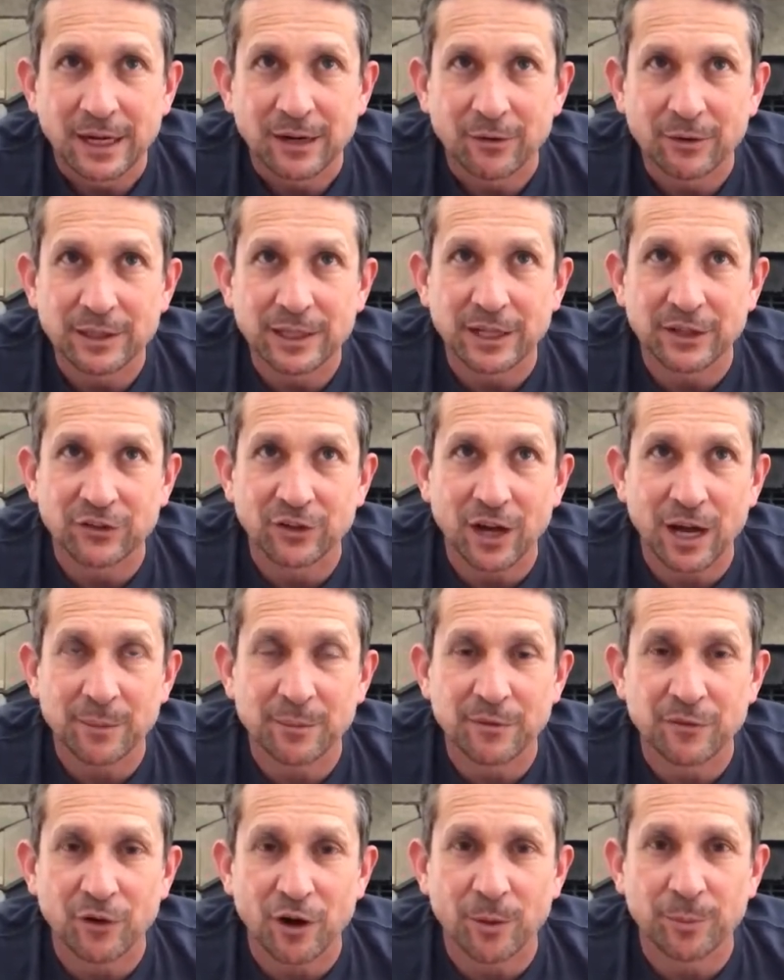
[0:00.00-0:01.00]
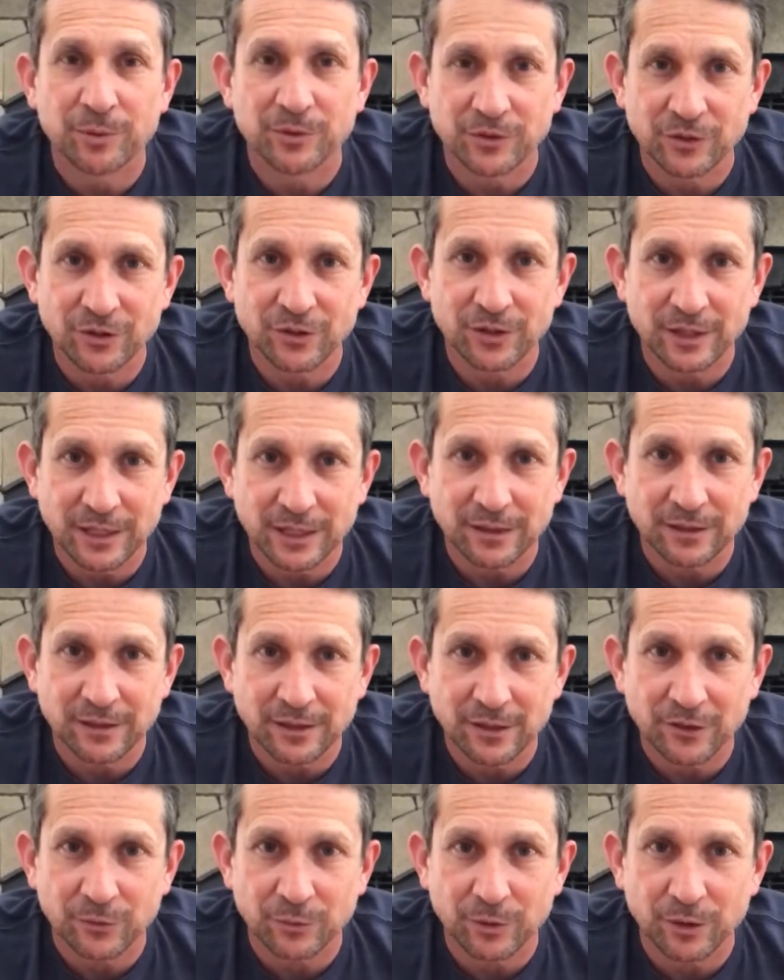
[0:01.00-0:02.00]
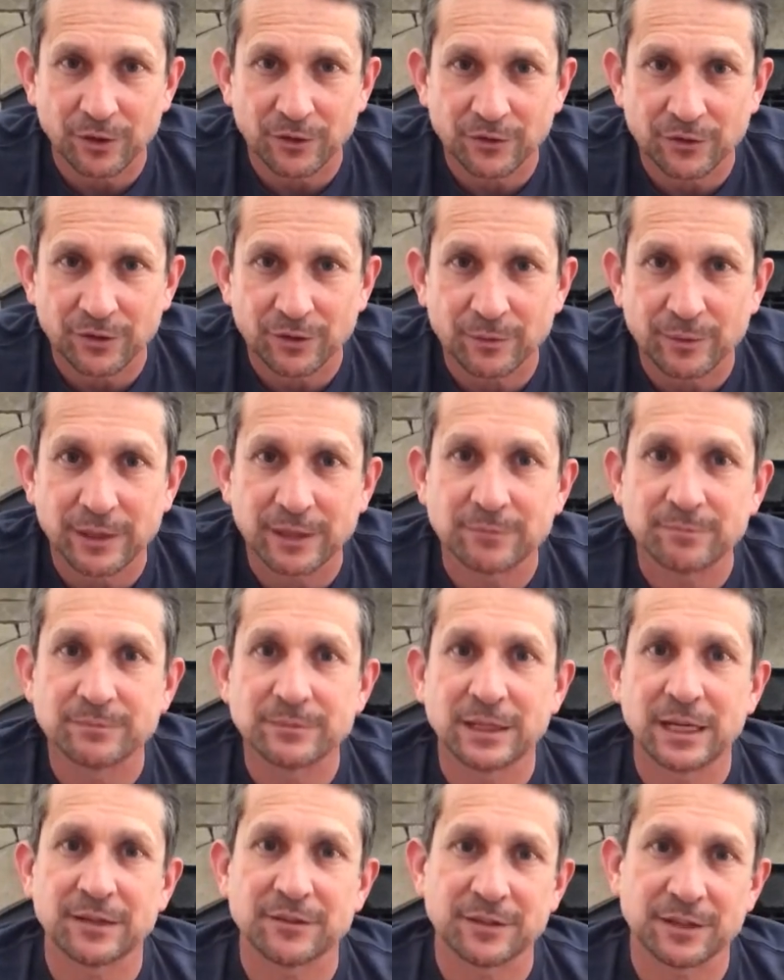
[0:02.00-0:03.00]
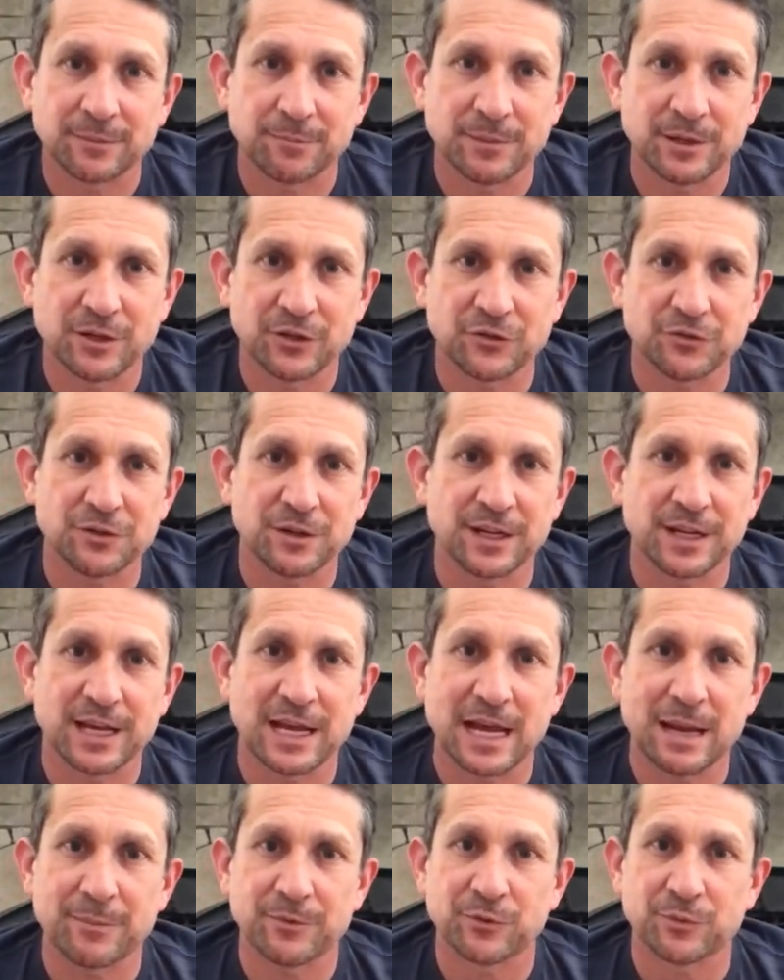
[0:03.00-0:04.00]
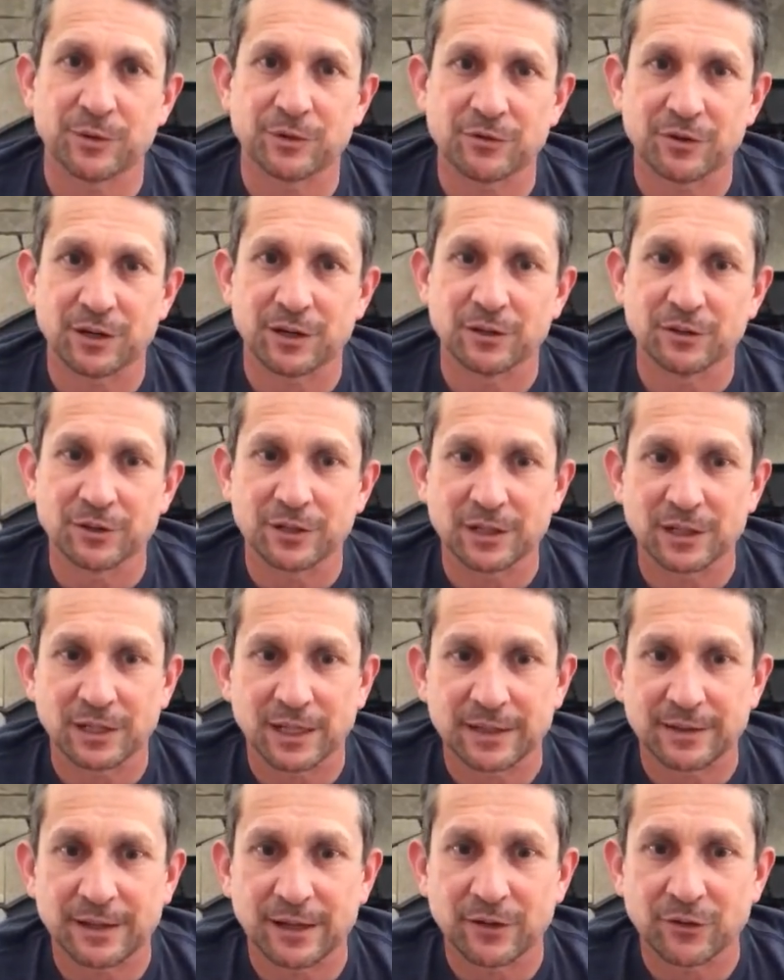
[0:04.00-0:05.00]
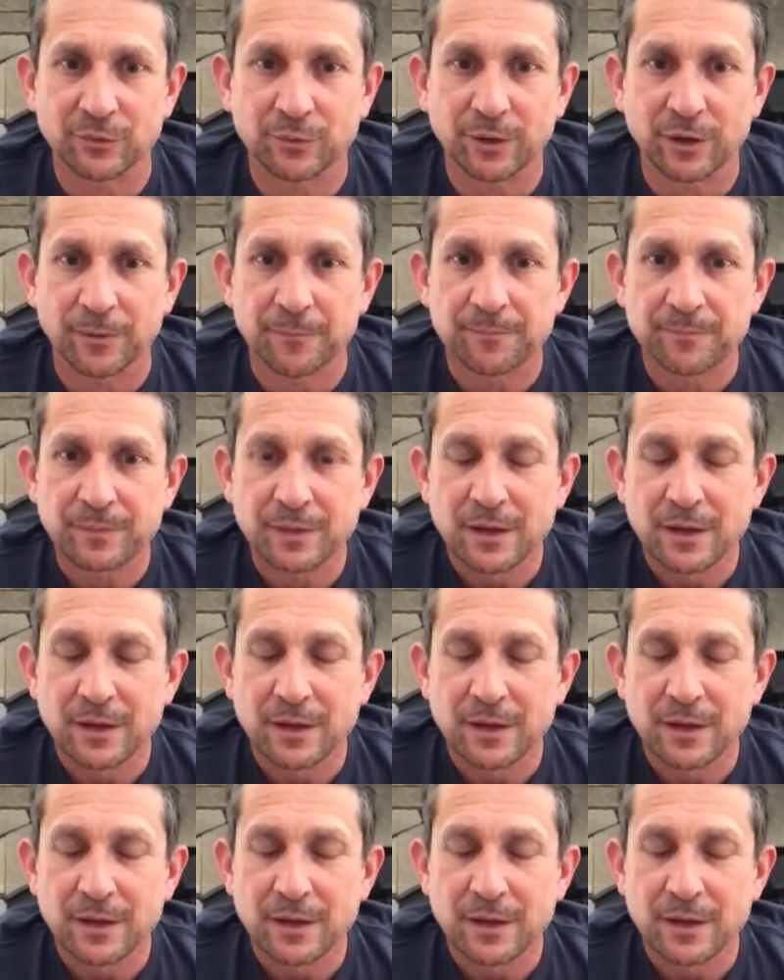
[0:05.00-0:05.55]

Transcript: really a time of opportunity as well. So we're, as a ministry and a campus, we're trying to look at it like that as well.